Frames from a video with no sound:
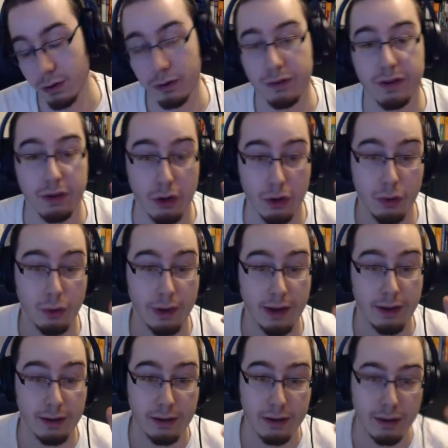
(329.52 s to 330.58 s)
or so
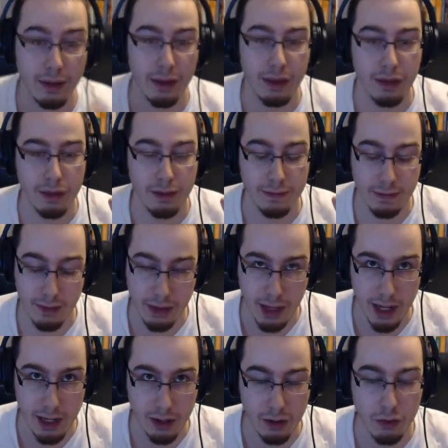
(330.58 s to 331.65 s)
we
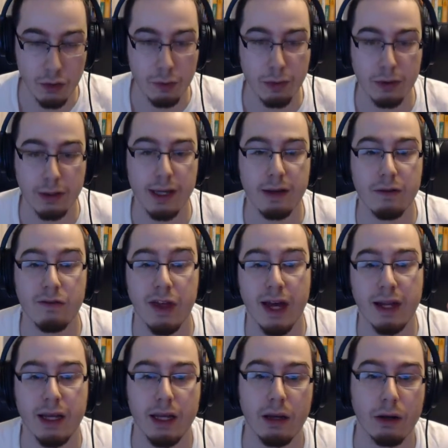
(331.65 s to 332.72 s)
think or believe,
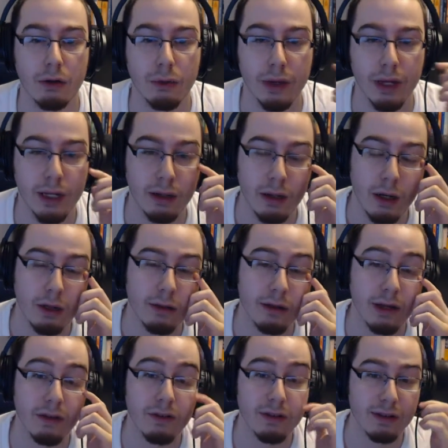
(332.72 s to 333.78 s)
that he agreed
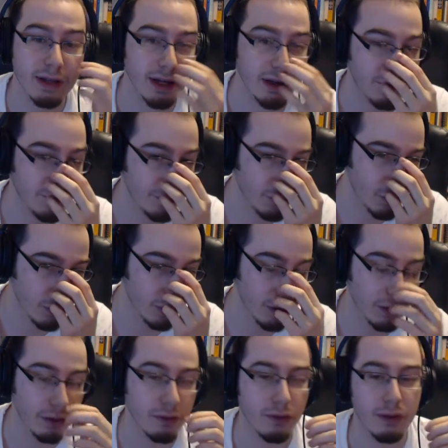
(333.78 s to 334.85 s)
to give his life
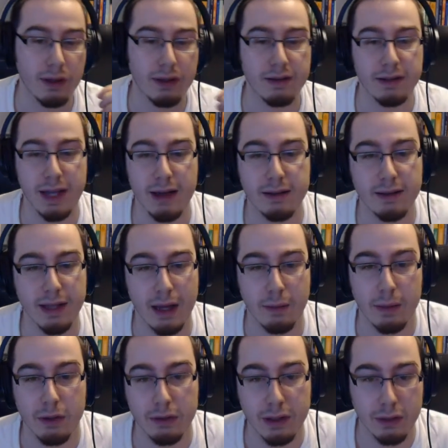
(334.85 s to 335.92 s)
for these tests
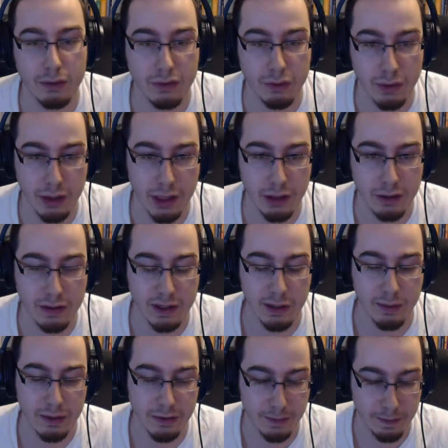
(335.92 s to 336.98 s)
that Milton was running on
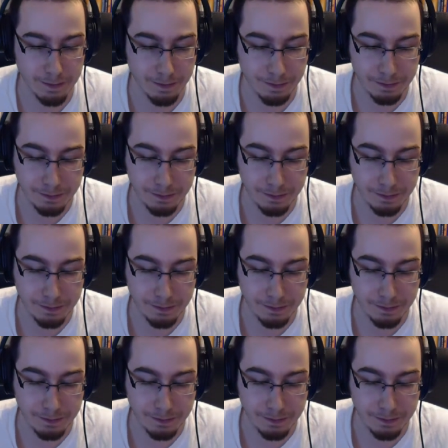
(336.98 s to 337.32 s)
zombies.